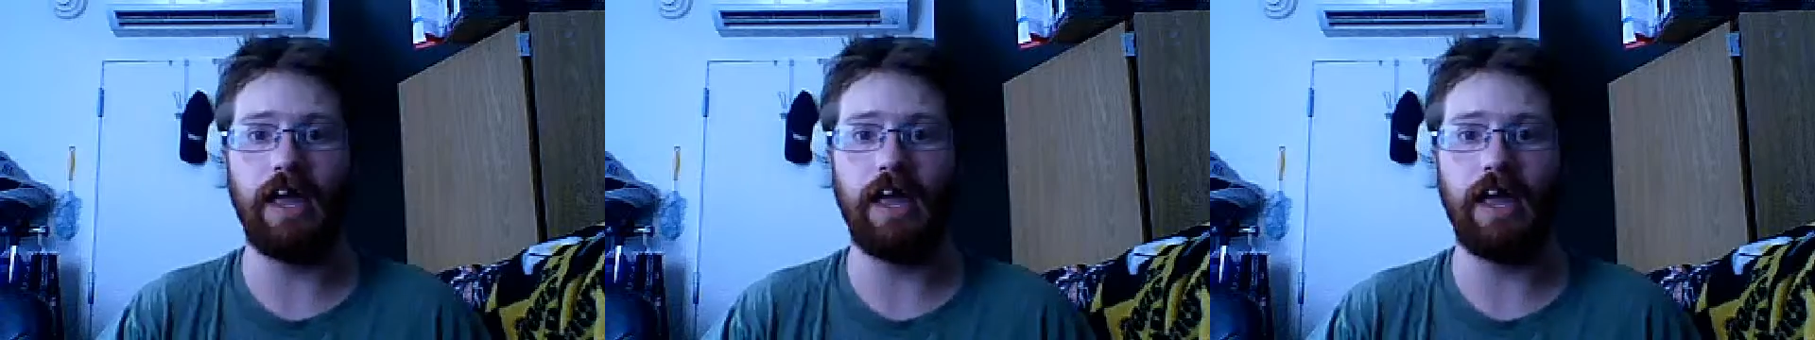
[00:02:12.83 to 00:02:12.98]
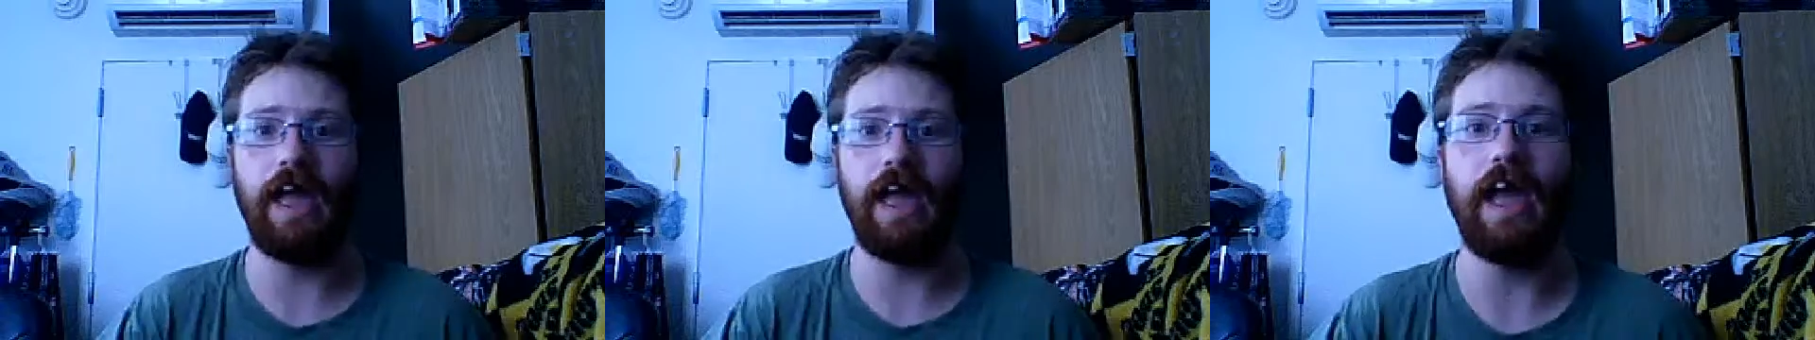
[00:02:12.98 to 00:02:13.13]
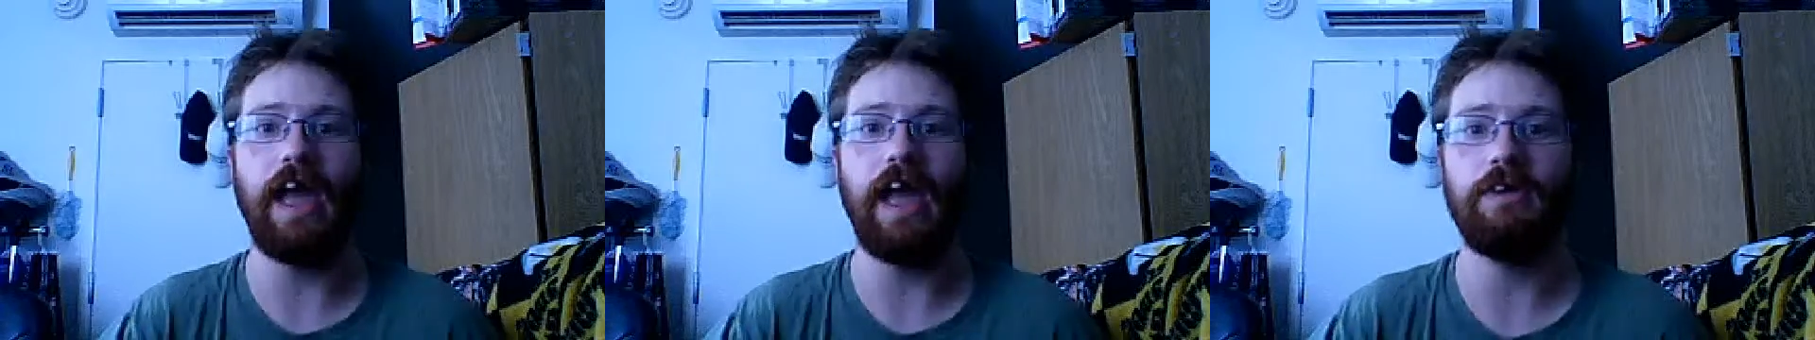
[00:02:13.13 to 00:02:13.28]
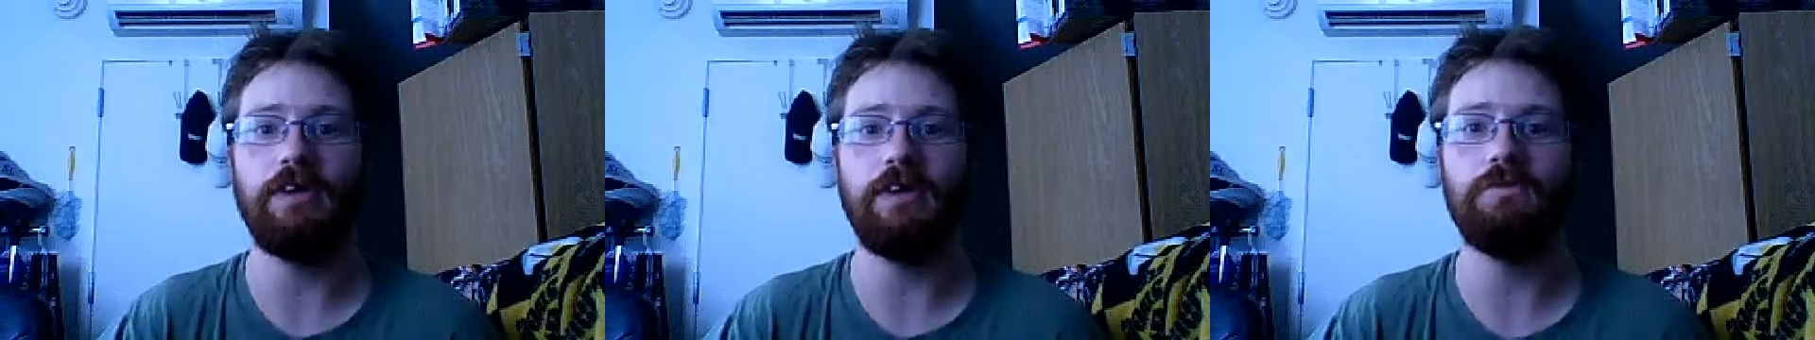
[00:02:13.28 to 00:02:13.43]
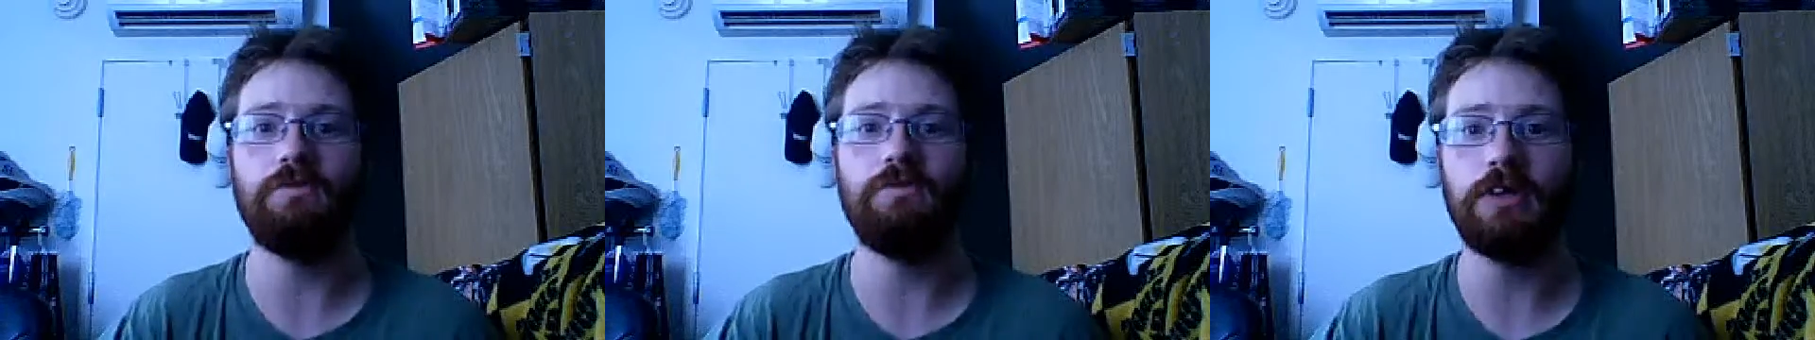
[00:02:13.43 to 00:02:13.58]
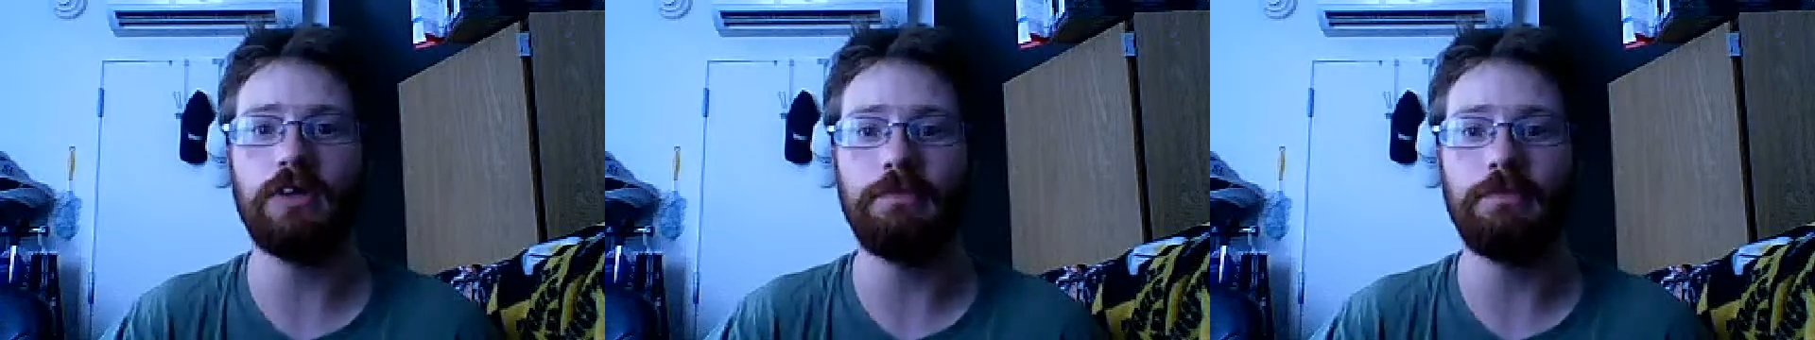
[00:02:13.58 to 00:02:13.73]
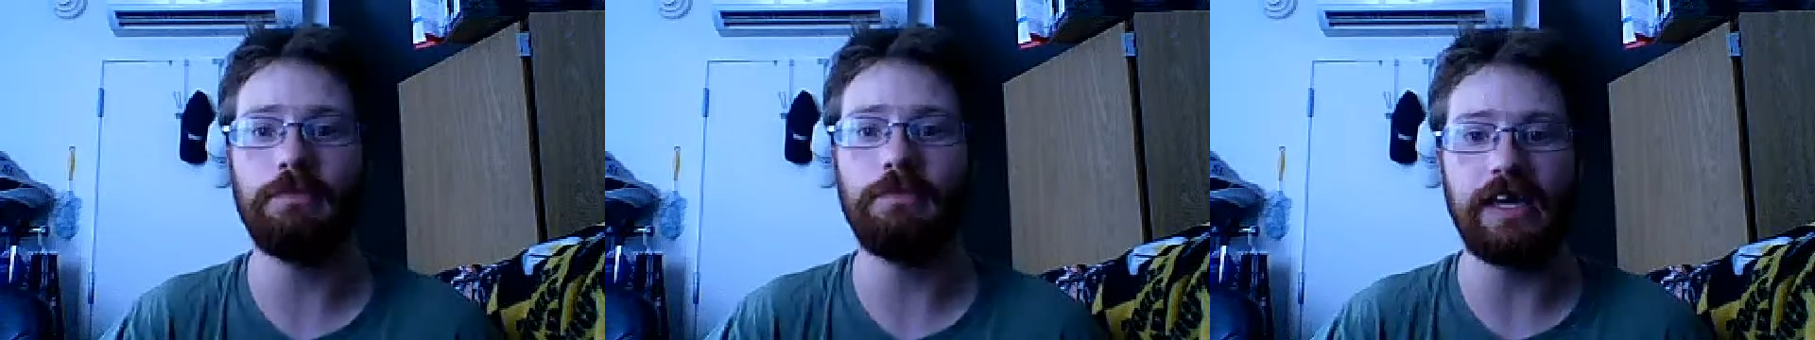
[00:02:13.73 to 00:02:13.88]
and
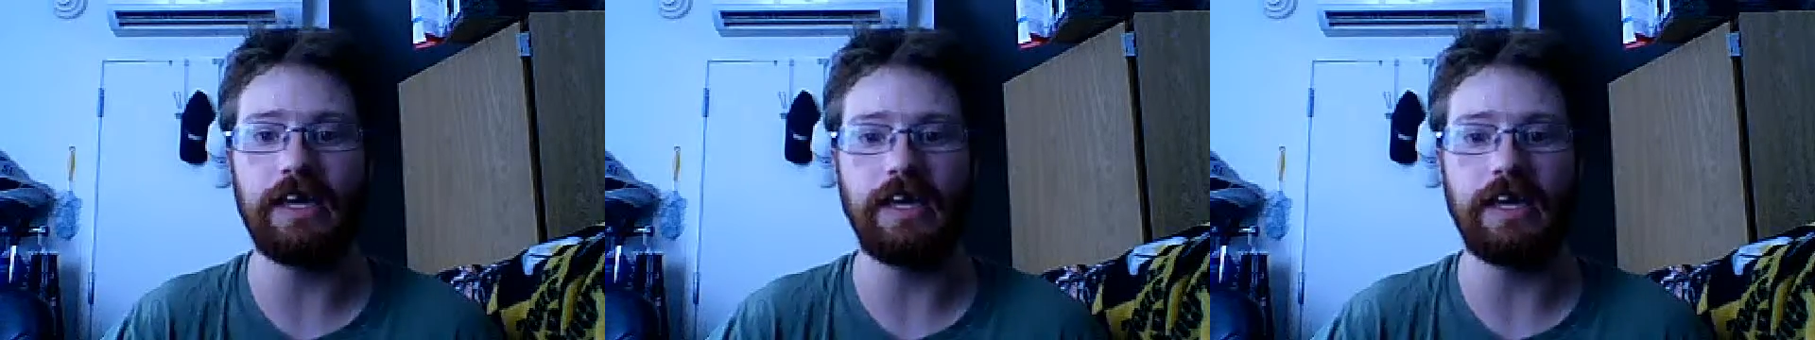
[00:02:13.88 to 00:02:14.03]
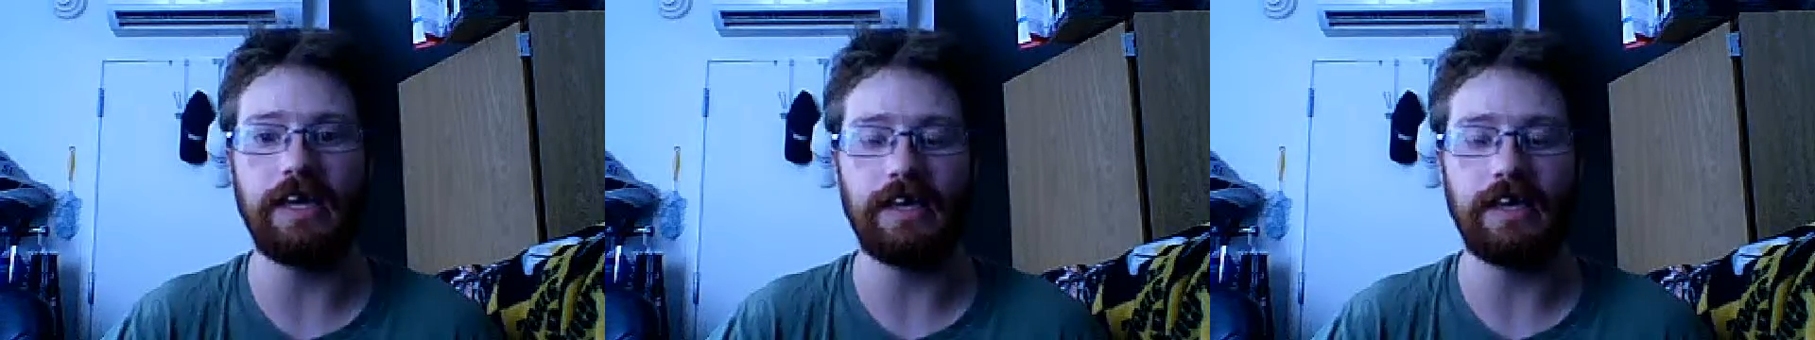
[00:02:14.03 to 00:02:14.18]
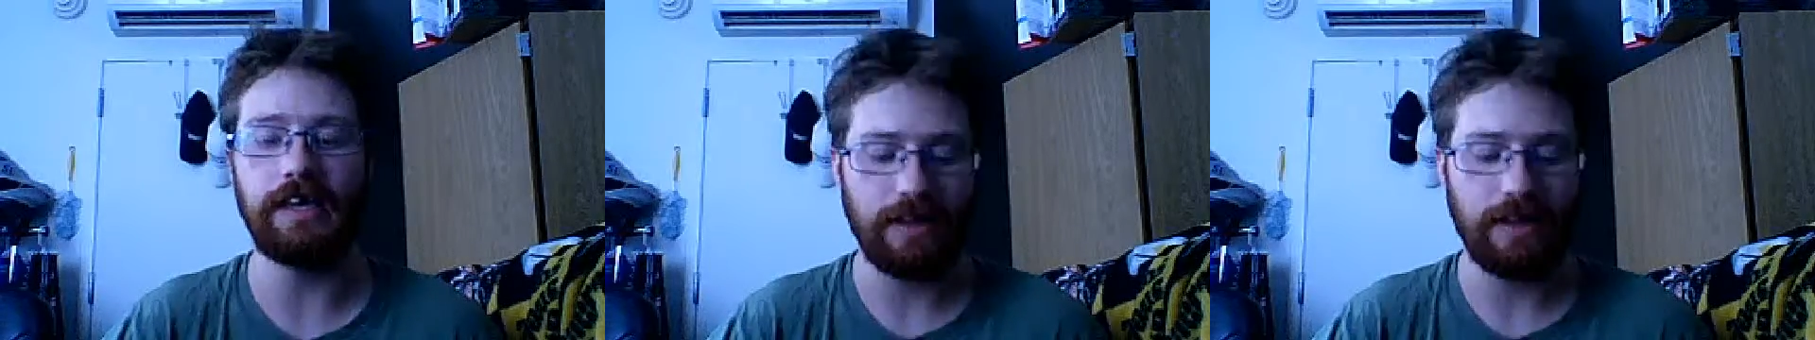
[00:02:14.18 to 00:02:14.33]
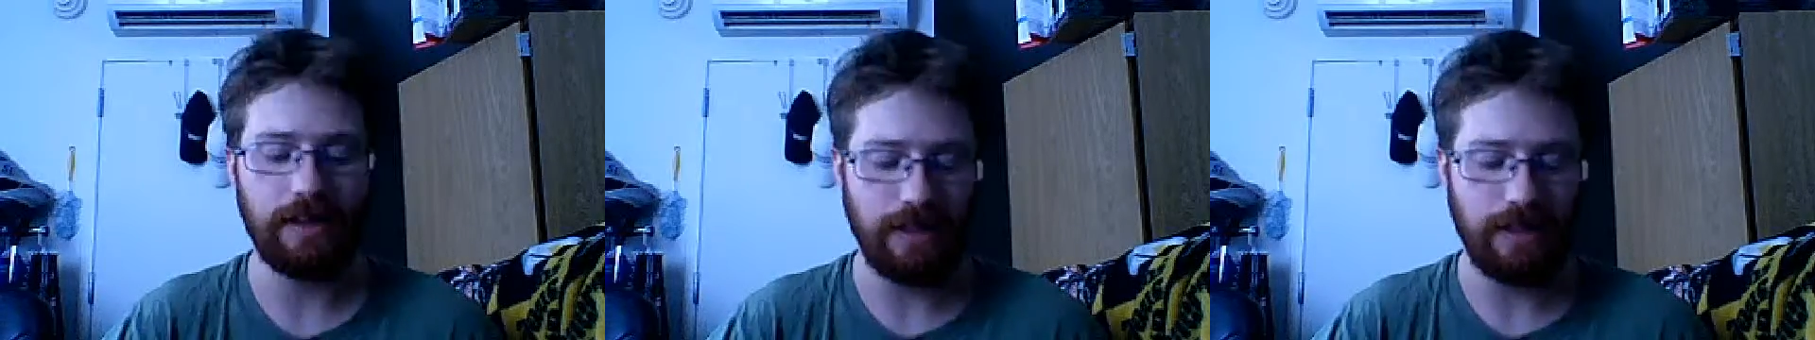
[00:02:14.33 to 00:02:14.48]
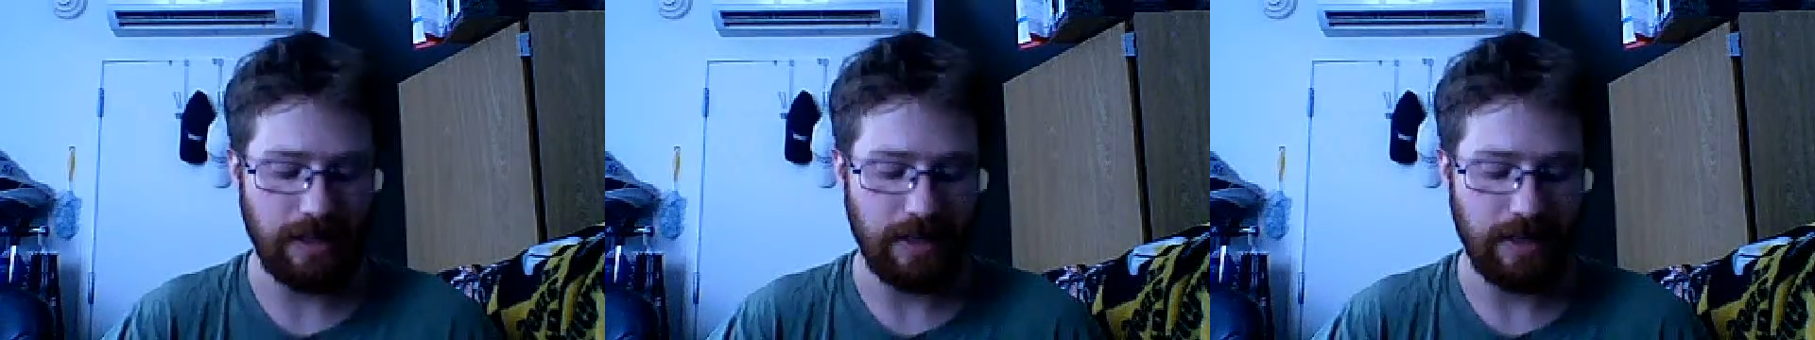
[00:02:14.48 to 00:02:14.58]
we'll be